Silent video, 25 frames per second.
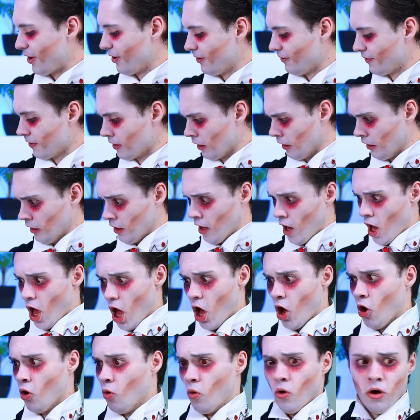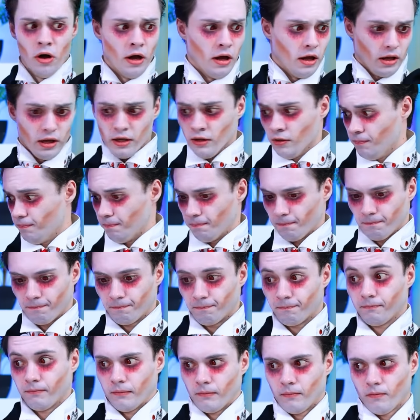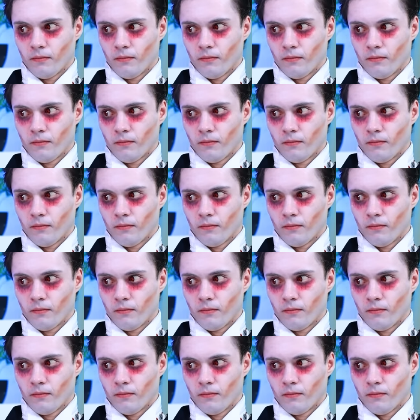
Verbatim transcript: Oops, I totally forgot.